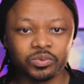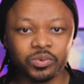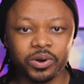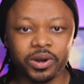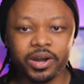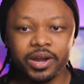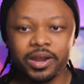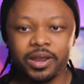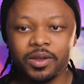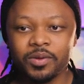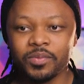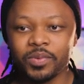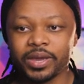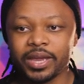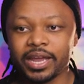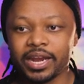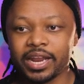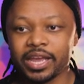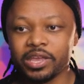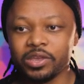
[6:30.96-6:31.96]
where we're
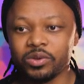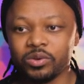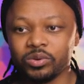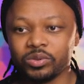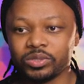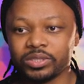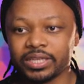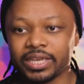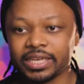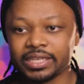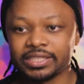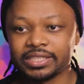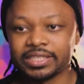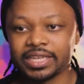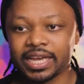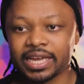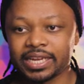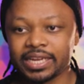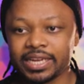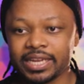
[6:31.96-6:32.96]
gonna use
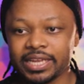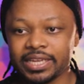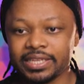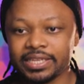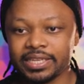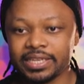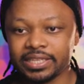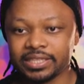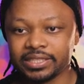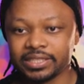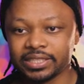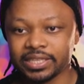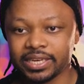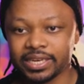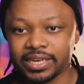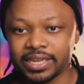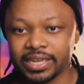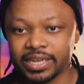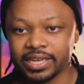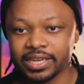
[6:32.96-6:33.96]
exactly this
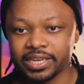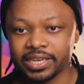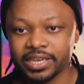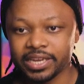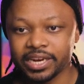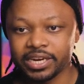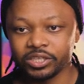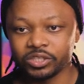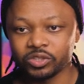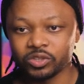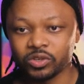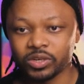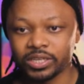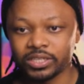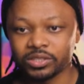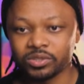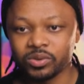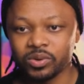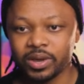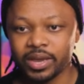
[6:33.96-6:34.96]
link here. So
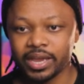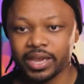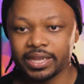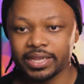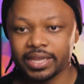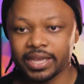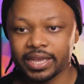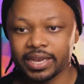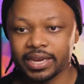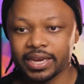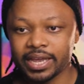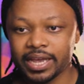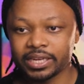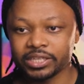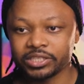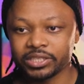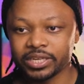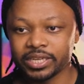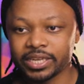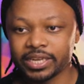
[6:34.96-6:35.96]
let's go ahead and
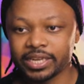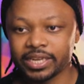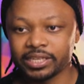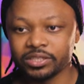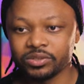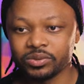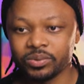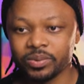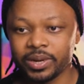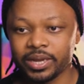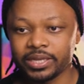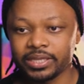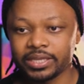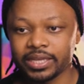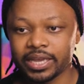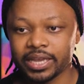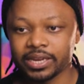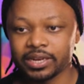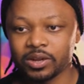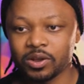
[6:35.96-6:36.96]
actually click to it
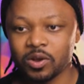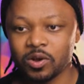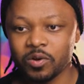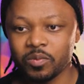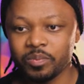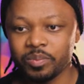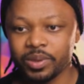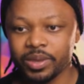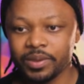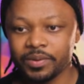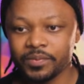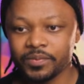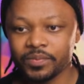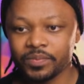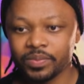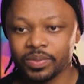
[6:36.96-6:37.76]
and copy